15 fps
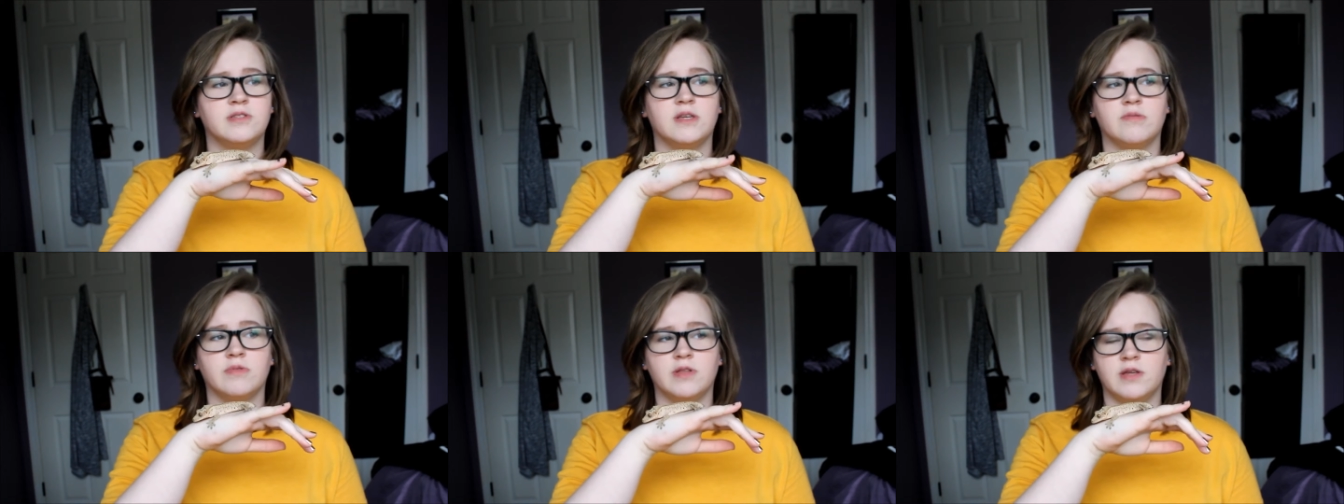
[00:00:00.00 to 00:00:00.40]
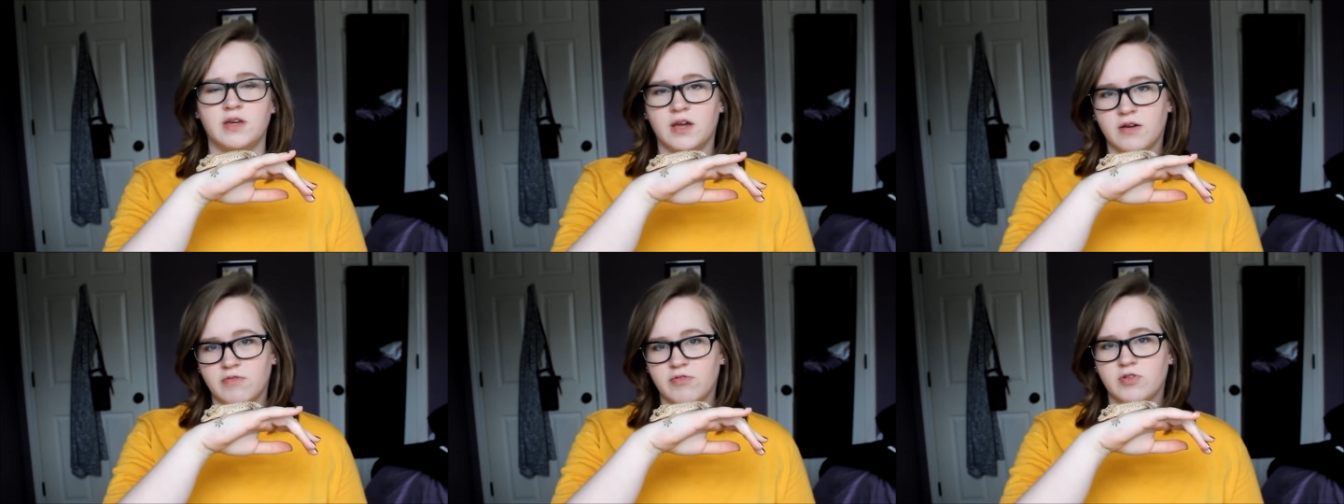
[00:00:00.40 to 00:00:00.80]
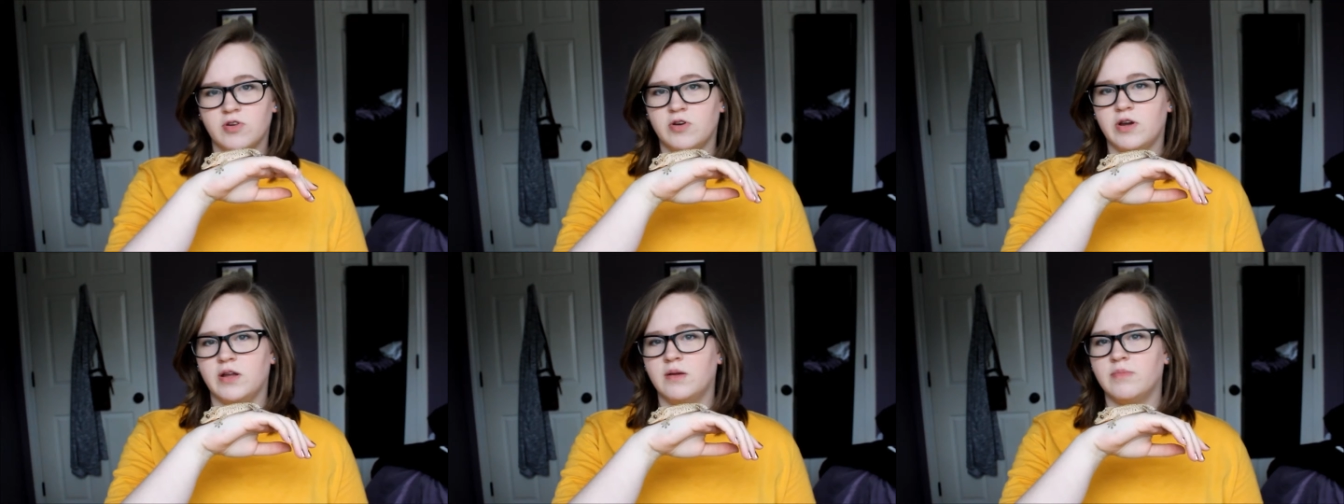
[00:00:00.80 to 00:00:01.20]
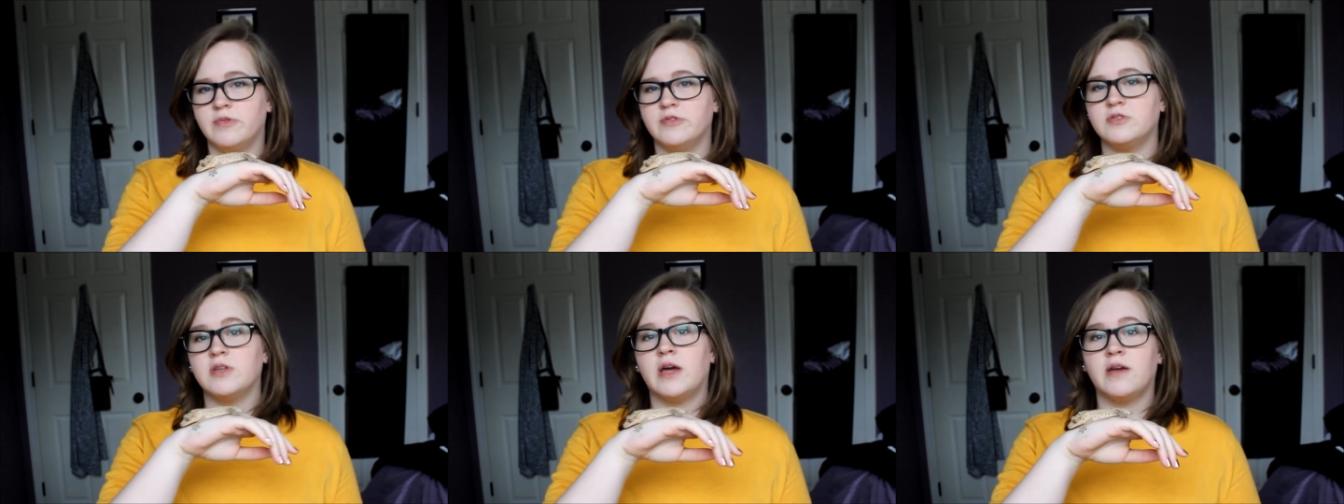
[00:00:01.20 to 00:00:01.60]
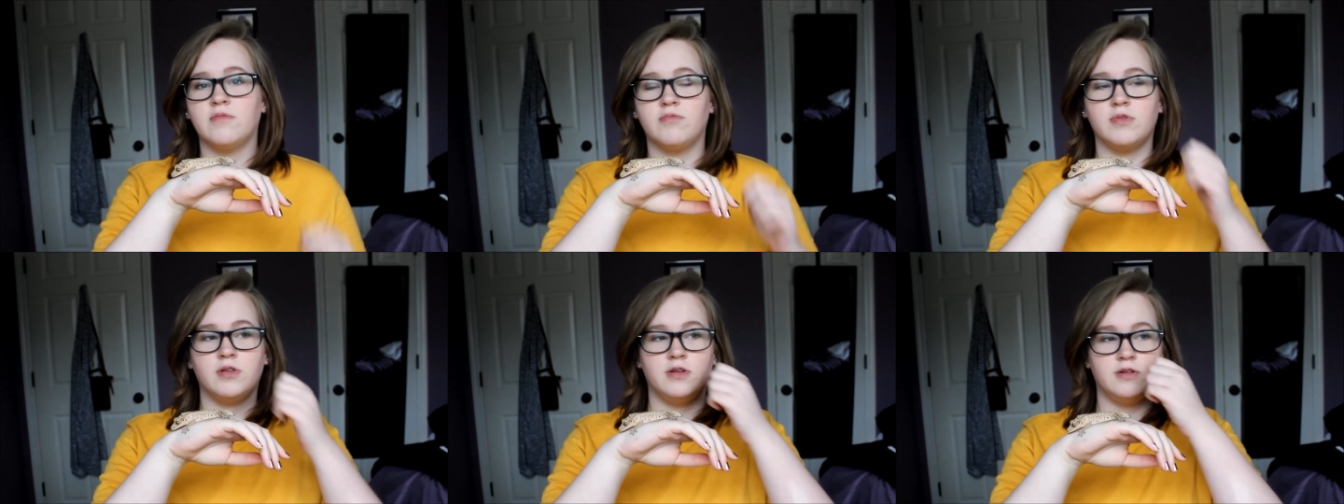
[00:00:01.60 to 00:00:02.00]
They really care for their animals. I
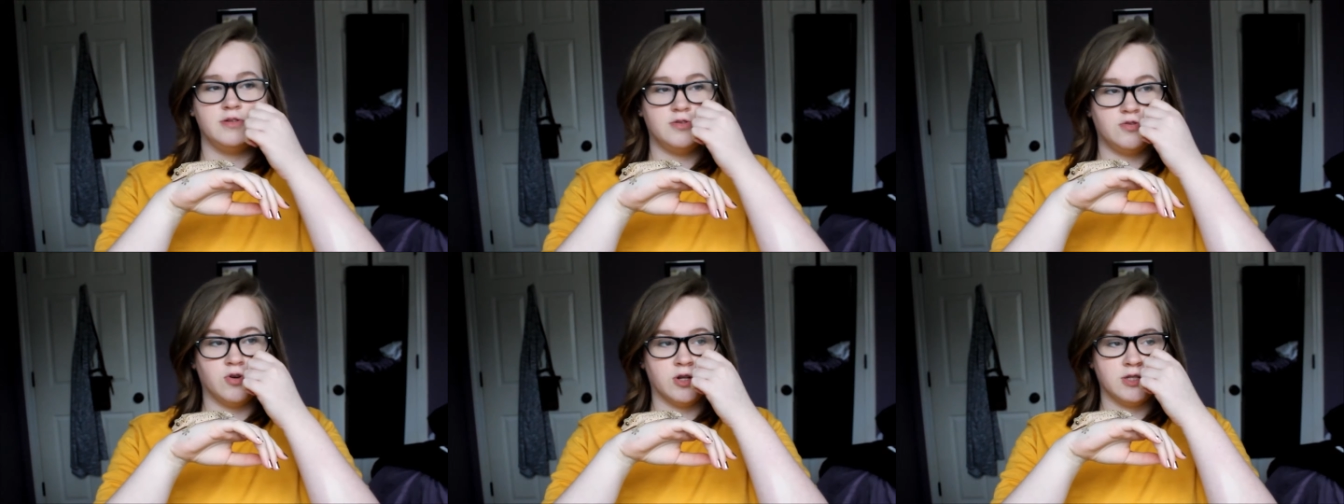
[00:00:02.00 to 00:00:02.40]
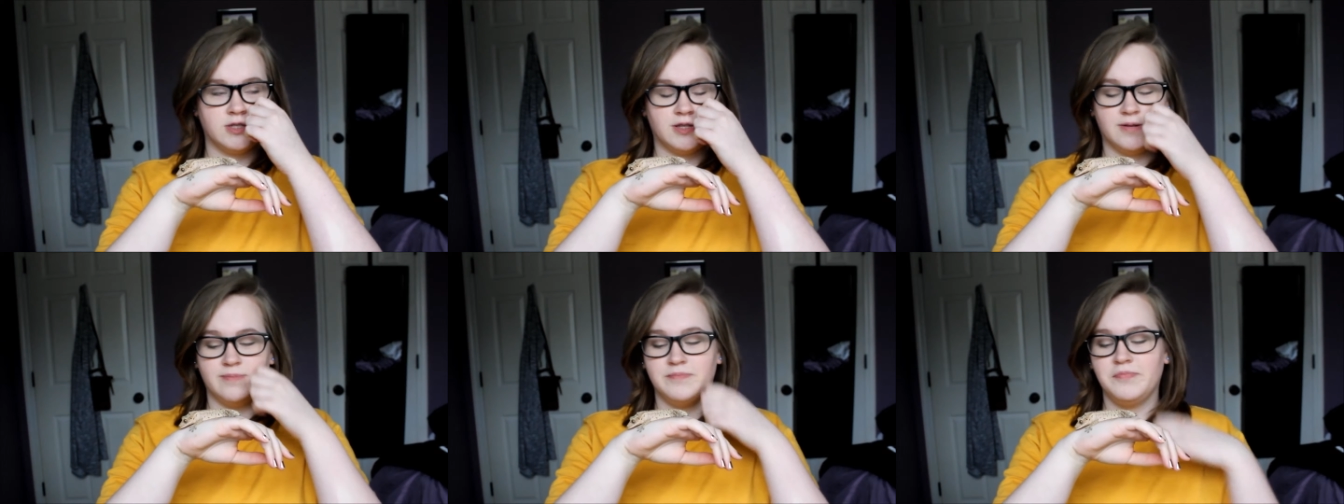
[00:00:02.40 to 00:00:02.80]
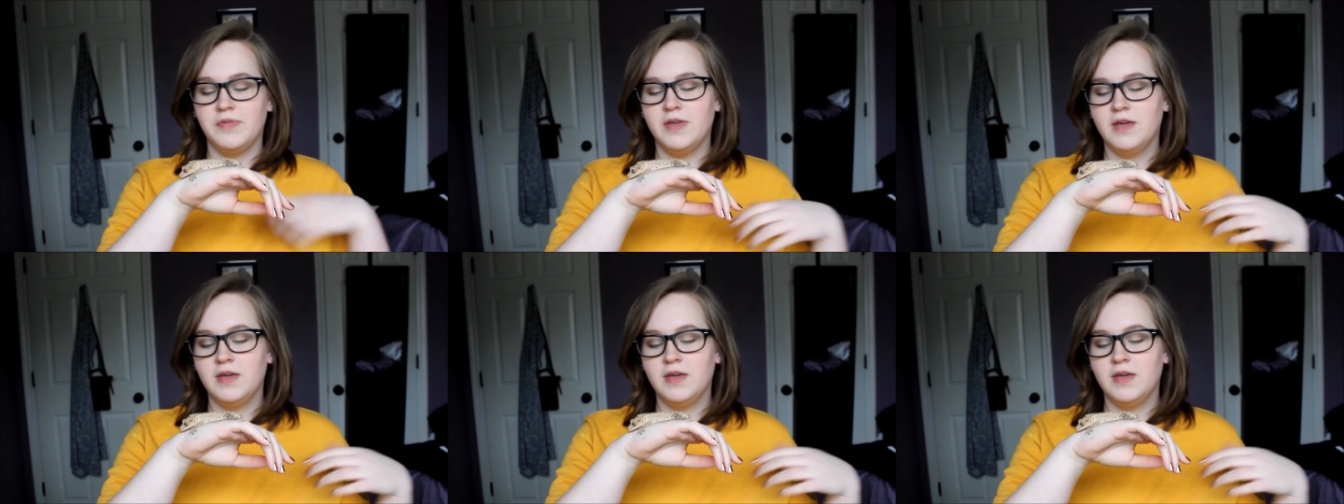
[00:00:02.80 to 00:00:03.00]
really trust them.